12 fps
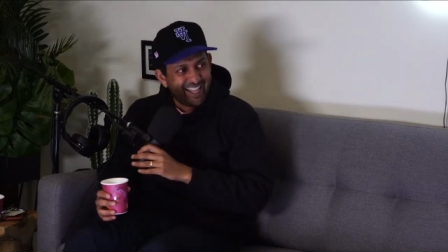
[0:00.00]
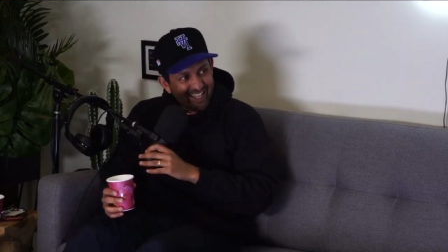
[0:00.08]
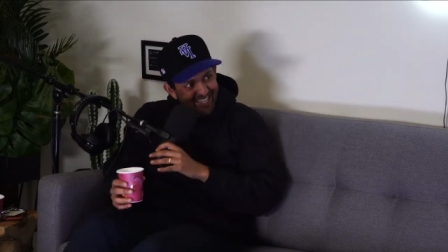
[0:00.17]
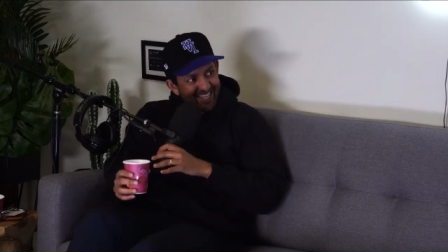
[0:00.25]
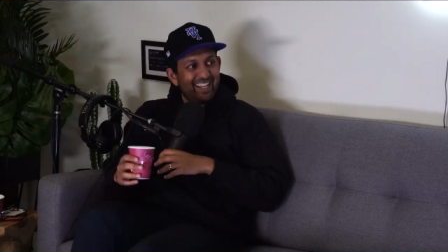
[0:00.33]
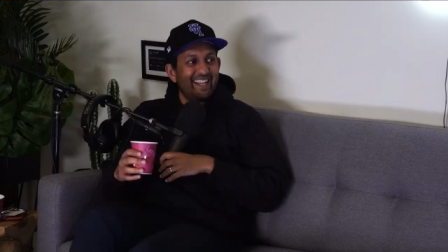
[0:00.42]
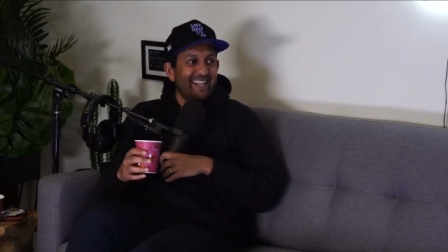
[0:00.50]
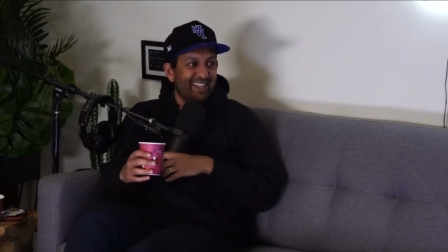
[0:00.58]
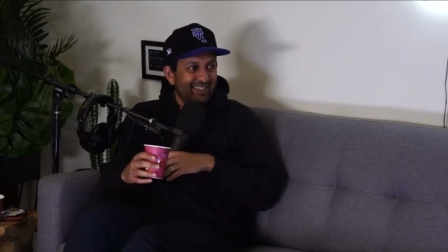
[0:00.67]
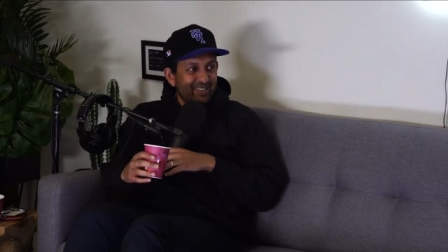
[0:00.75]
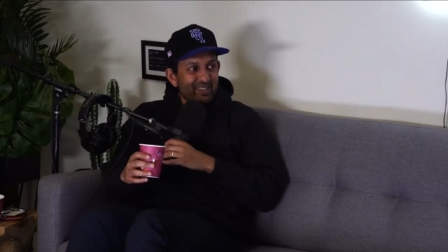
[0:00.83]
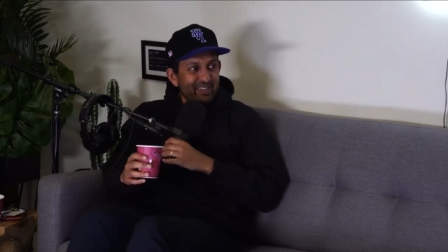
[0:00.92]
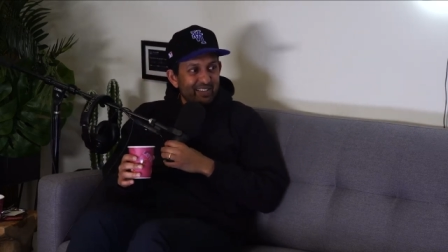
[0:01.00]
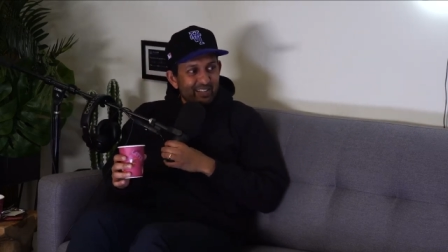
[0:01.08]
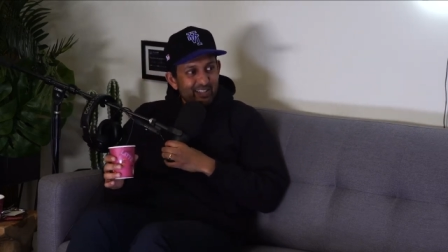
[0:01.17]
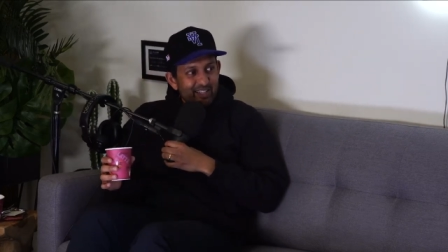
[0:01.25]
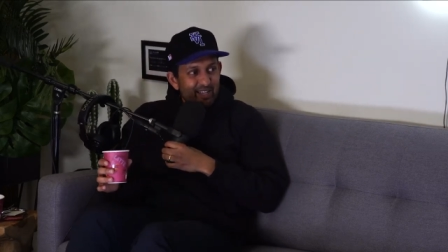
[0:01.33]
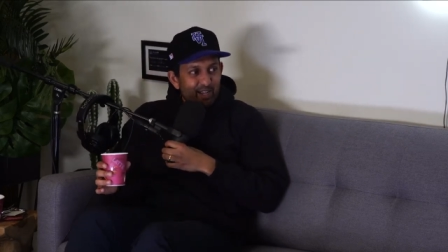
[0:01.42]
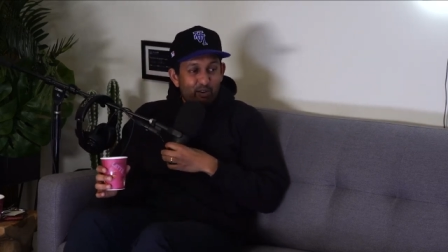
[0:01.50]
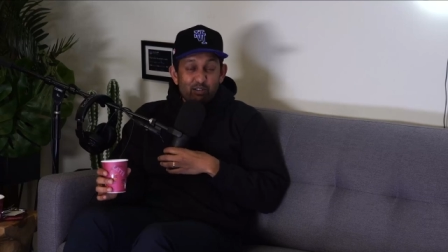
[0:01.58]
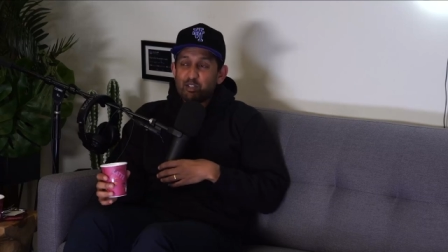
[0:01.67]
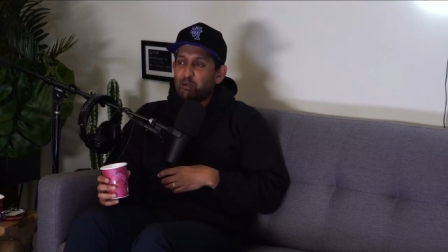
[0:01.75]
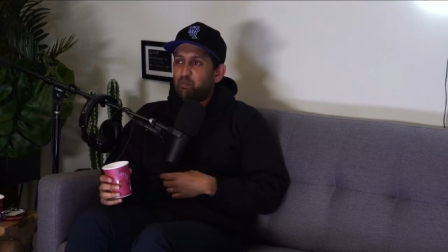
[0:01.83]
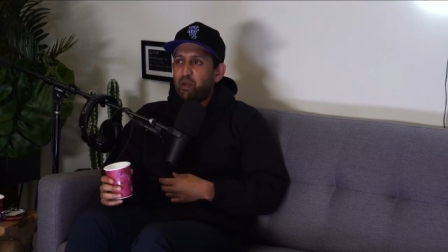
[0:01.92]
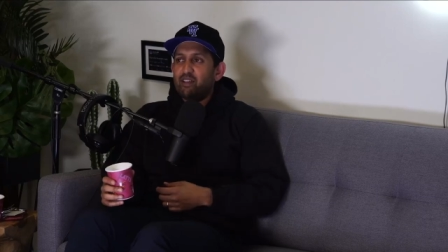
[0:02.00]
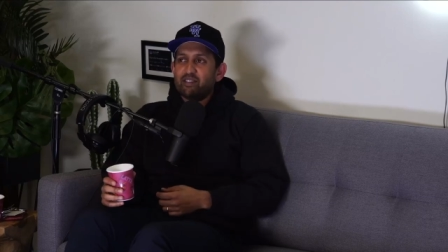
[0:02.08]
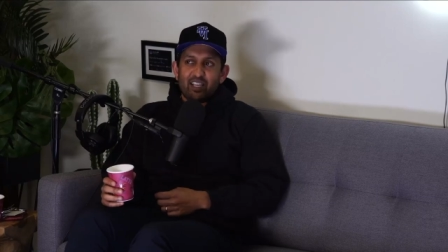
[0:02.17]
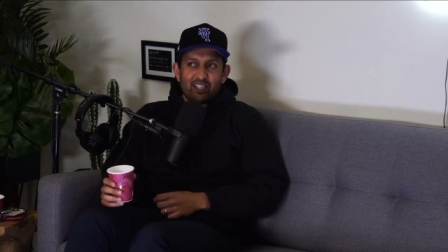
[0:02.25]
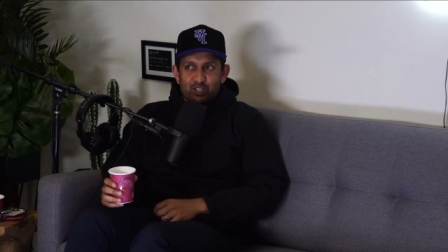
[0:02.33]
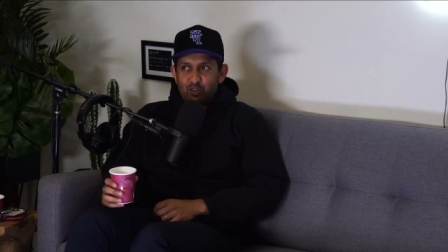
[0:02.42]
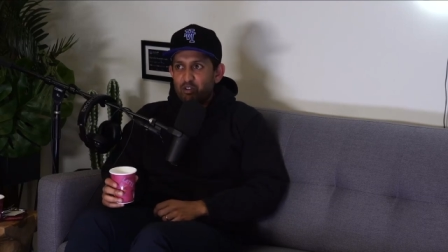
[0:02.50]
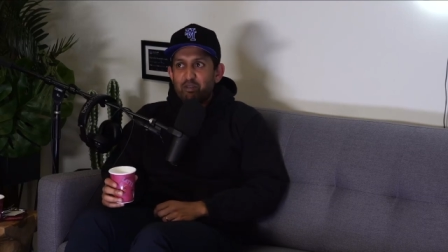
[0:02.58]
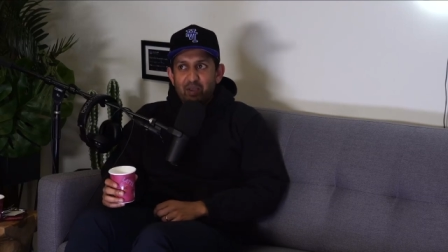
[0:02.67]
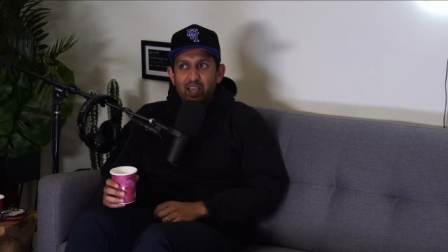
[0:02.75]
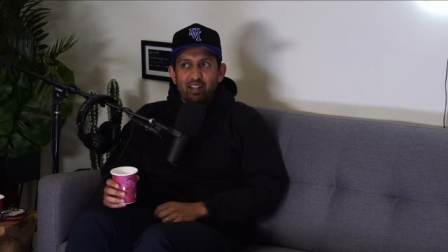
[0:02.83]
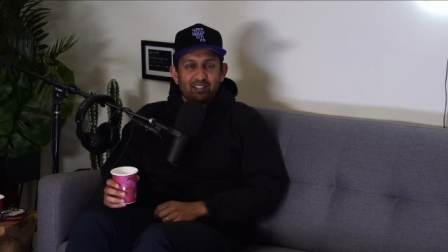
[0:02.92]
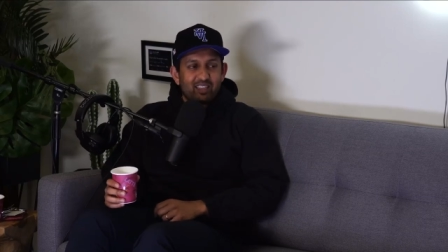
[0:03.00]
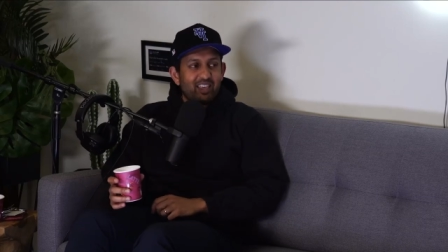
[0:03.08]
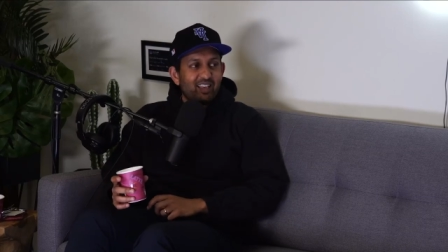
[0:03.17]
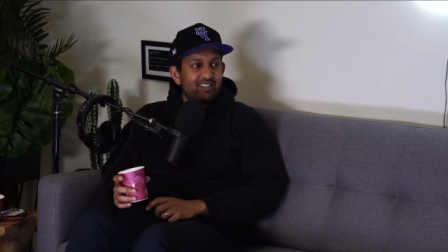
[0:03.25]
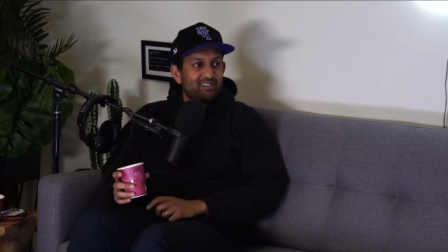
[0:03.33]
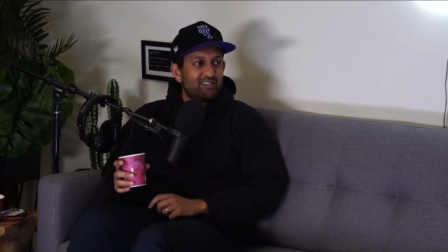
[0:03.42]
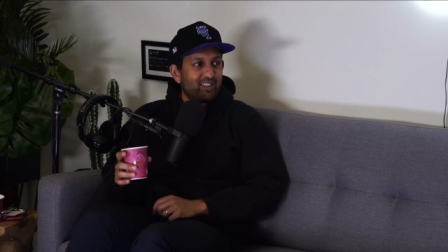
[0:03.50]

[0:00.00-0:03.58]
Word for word: well, you know, you clean him up. And, you know. Christian Bale's like screaming at his kids.